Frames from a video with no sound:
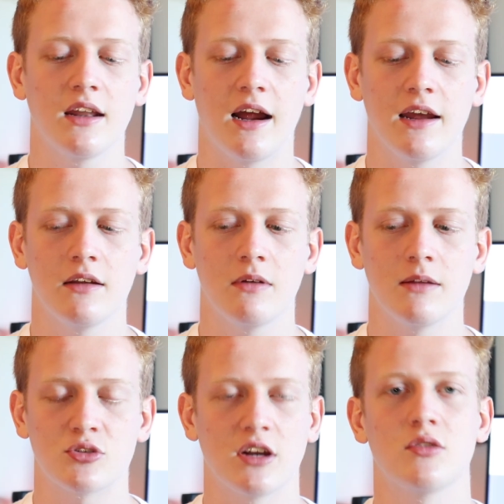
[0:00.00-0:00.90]
that I
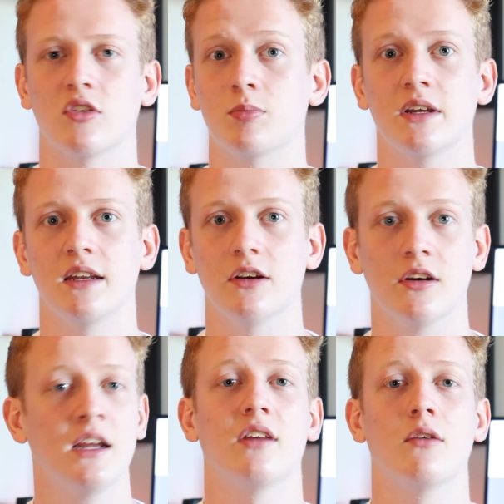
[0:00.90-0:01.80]
am trying to explain here
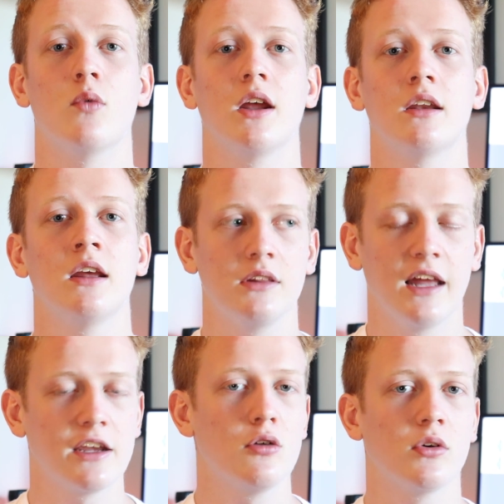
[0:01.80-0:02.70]
is that when
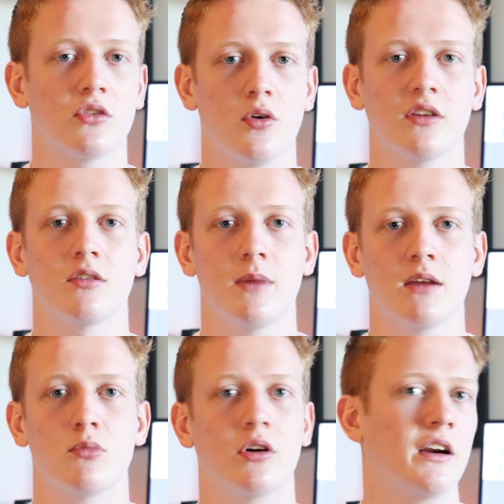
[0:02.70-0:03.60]
LEGO was going to
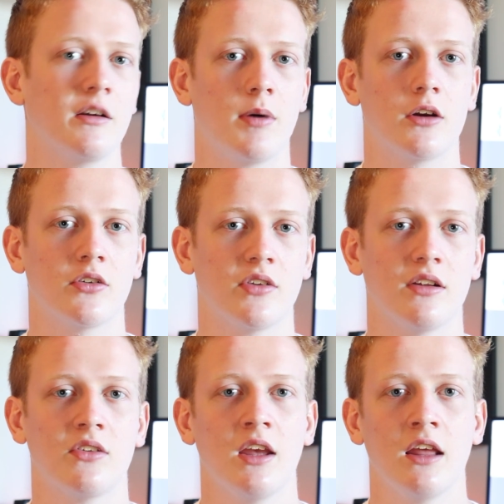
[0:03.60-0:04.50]
make more Harry Potter
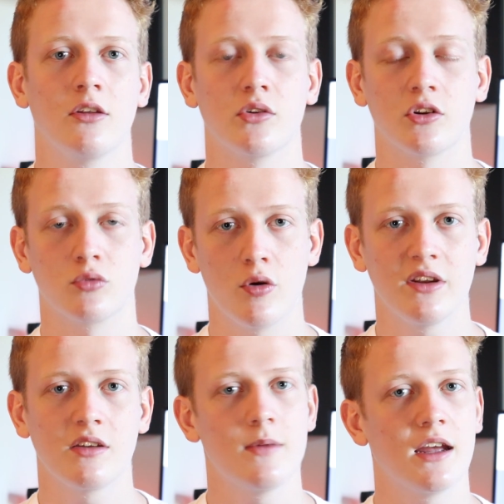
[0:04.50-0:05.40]
sets, there was a
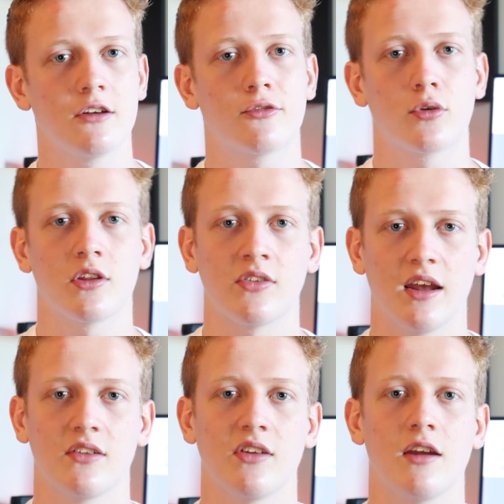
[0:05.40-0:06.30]
growing demand for the
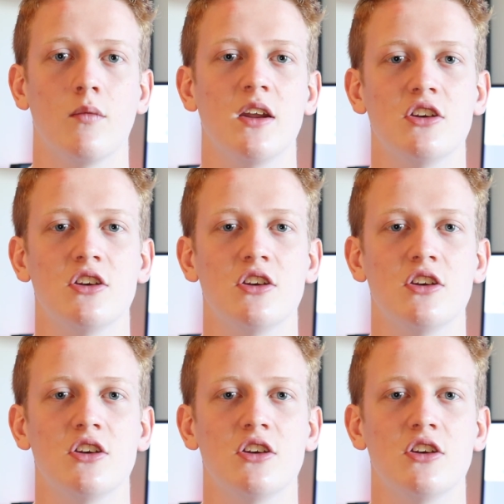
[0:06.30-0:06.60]
sets, and we